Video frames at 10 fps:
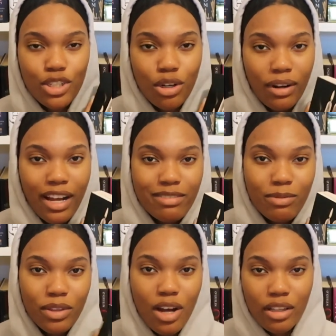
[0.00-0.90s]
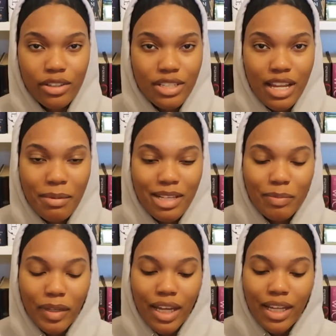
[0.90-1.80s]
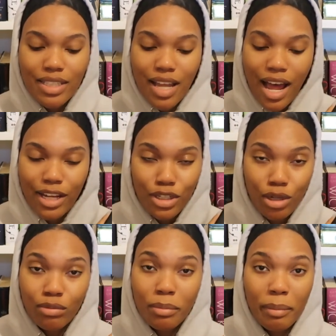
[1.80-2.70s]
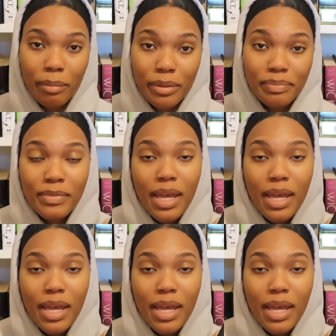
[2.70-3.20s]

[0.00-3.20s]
Don't ask me what the author's name is because I don't remember,